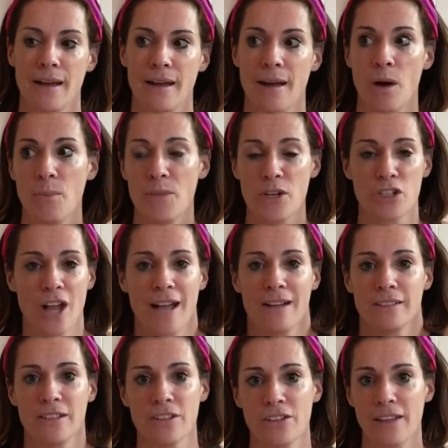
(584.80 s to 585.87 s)
help the
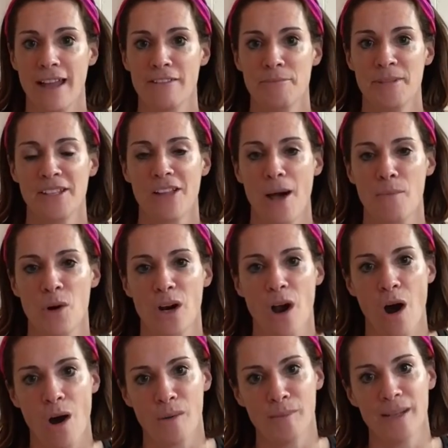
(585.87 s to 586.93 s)
child in your life be a lot more
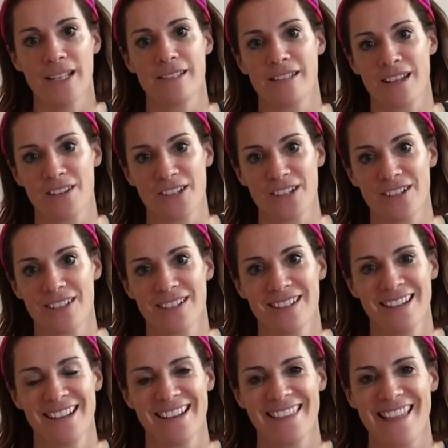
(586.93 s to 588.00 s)
calm and centered.
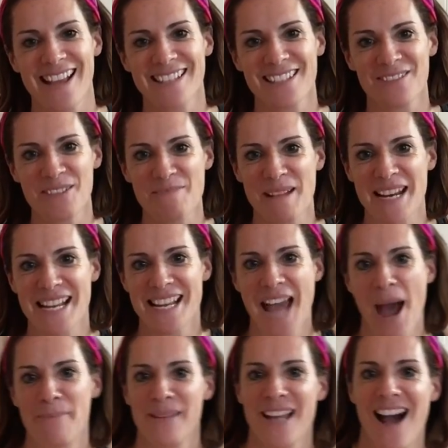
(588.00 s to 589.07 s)
Thanks, everybody.
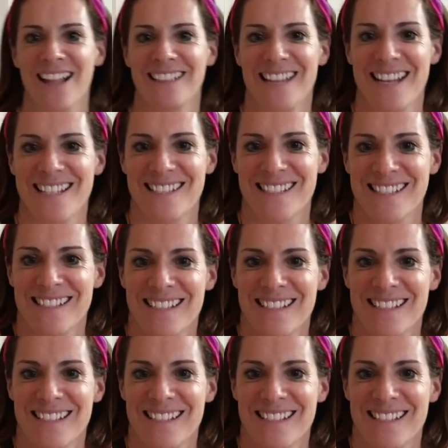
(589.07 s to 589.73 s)
Happy holidays.